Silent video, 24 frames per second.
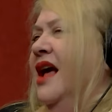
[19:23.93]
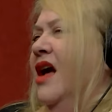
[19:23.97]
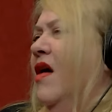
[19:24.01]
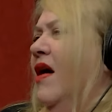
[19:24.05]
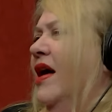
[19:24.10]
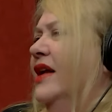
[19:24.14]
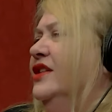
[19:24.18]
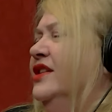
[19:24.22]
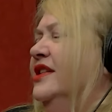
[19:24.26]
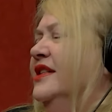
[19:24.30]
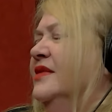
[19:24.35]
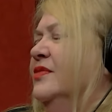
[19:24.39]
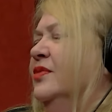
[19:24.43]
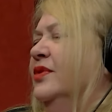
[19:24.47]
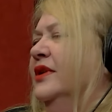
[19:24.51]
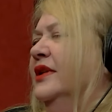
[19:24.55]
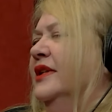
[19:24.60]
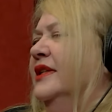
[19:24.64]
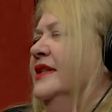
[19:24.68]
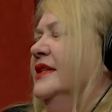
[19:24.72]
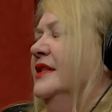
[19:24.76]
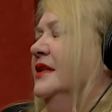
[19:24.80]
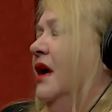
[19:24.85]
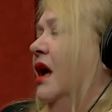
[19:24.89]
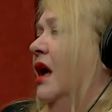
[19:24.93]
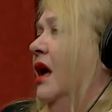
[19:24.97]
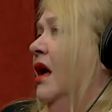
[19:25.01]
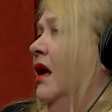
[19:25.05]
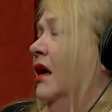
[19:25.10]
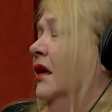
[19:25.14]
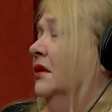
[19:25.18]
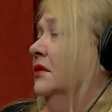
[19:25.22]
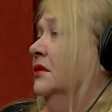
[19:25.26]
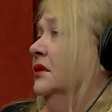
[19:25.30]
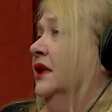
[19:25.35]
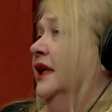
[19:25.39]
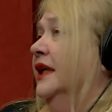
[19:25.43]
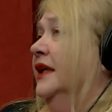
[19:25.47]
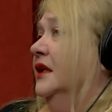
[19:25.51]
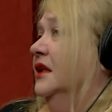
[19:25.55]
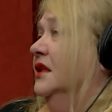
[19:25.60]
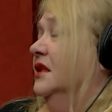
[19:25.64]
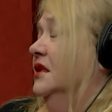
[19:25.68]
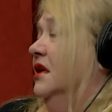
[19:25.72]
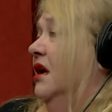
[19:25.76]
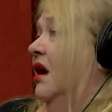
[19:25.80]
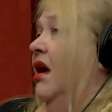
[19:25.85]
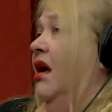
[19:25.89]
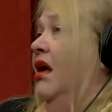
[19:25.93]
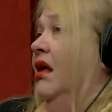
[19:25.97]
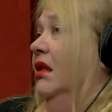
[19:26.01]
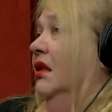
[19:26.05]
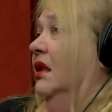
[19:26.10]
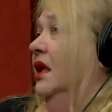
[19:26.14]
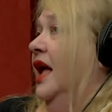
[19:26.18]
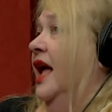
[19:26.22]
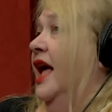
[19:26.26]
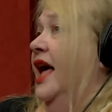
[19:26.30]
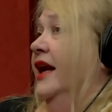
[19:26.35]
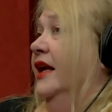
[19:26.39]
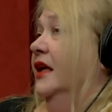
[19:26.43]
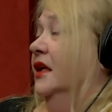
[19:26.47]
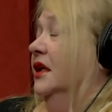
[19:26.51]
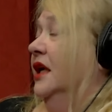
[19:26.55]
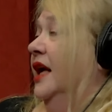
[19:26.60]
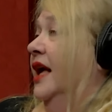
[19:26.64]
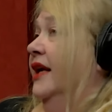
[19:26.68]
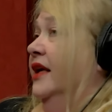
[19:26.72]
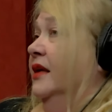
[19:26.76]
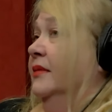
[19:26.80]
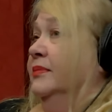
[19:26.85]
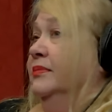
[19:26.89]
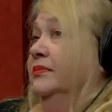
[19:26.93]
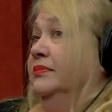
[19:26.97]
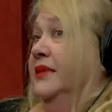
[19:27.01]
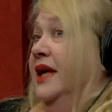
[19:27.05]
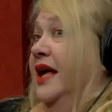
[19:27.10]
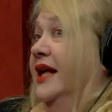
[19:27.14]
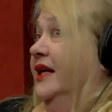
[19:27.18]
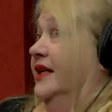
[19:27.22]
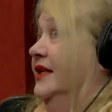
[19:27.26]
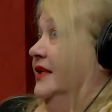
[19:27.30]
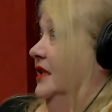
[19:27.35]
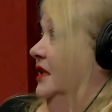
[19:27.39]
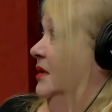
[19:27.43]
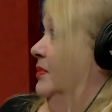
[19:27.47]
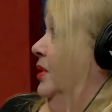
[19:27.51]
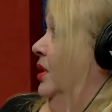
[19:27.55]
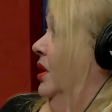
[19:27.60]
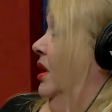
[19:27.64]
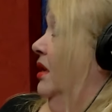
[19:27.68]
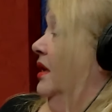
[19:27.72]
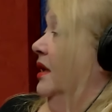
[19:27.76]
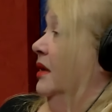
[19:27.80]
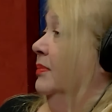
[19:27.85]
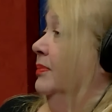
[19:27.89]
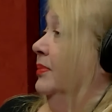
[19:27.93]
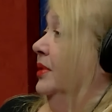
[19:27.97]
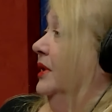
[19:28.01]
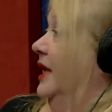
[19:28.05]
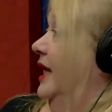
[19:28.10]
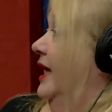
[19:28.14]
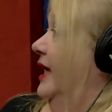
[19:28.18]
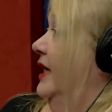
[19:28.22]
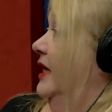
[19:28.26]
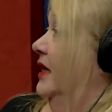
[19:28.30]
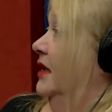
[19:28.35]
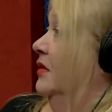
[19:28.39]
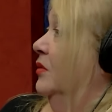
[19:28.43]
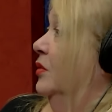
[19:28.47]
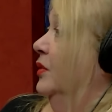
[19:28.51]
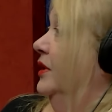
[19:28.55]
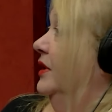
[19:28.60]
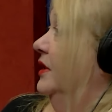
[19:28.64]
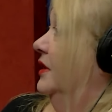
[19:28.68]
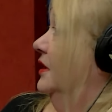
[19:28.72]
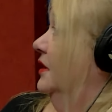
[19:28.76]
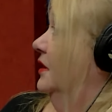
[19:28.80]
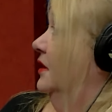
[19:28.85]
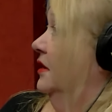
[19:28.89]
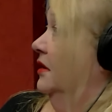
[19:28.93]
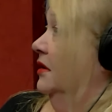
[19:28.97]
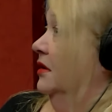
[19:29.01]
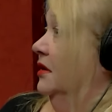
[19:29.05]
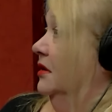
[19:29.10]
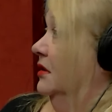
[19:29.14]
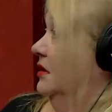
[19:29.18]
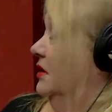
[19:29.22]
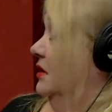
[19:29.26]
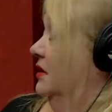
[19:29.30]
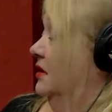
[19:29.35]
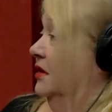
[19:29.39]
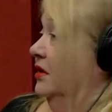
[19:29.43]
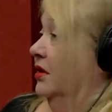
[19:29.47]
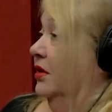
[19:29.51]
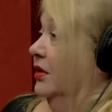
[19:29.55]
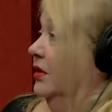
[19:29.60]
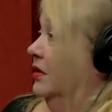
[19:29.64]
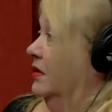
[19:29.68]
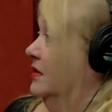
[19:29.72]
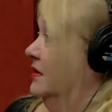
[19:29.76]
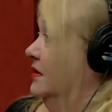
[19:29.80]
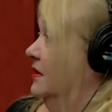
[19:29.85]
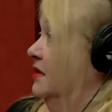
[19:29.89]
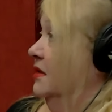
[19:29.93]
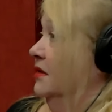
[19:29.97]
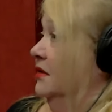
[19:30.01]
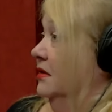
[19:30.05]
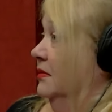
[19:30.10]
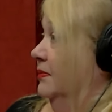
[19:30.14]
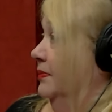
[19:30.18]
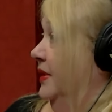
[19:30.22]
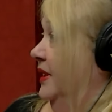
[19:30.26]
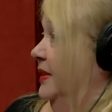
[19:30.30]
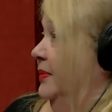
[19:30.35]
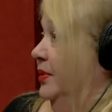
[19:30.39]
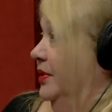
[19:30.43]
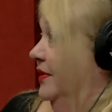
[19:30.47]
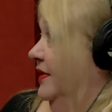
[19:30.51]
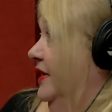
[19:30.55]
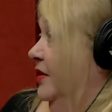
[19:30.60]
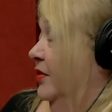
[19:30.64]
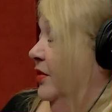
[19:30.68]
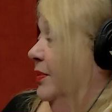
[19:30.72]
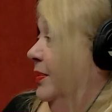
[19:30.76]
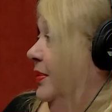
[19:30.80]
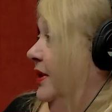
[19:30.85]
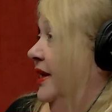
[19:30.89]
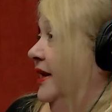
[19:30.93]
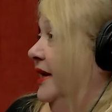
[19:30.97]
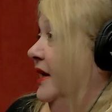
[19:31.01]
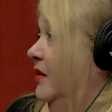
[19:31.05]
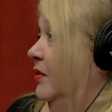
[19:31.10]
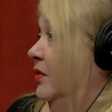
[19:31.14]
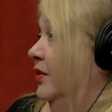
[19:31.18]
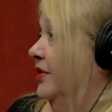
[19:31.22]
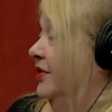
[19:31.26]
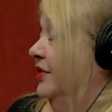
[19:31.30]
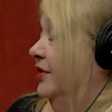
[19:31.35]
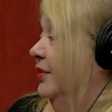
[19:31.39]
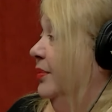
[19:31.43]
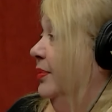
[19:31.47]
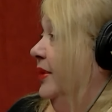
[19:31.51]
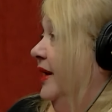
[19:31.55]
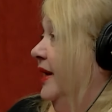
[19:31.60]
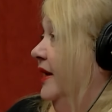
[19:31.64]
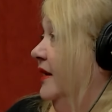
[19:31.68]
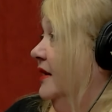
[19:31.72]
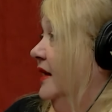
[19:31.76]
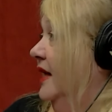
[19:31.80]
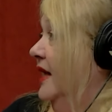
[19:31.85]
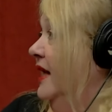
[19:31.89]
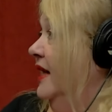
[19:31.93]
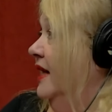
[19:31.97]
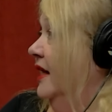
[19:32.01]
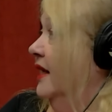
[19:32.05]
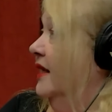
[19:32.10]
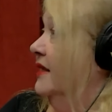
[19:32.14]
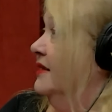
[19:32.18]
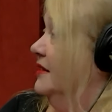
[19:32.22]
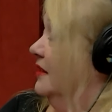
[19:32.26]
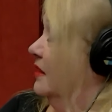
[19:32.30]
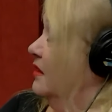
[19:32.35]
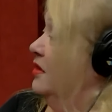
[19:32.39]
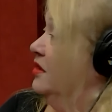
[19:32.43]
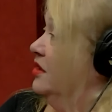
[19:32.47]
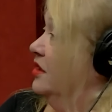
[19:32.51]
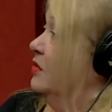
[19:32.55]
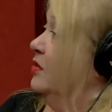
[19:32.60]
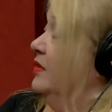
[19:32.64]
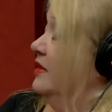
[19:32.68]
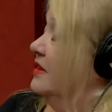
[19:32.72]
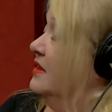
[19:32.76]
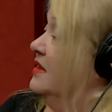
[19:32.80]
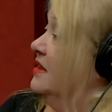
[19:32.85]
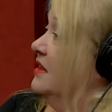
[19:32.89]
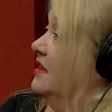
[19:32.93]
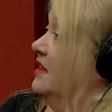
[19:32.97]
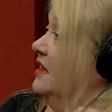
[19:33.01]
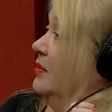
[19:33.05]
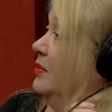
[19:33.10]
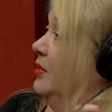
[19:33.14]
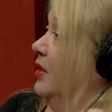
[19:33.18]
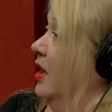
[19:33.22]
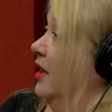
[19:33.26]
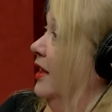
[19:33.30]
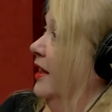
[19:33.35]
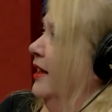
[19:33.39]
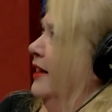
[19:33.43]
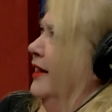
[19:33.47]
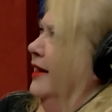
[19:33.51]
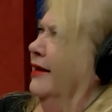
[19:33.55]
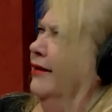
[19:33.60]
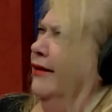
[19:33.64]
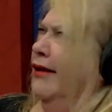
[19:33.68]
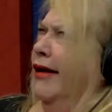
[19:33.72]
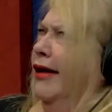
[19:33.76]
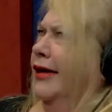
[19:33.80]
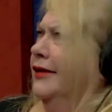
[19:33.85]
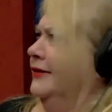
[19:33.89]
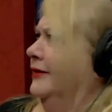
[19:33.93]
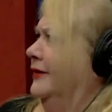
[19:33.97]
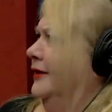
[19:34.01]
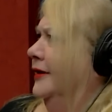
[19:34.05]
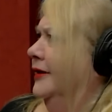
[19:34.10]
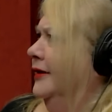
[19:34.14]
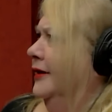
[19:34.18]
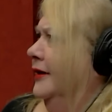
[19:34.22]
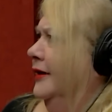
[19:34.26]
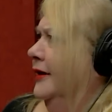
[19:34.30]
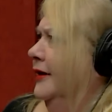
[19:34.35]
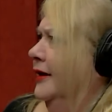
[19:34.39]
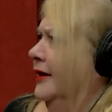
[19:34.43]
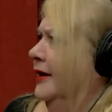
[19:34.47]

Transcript: I just really saw like the doll at a at a at a tea party playing with the little girls and people that were playing with her back then, and I said, "Oh, she wants a tea party," and he lost it.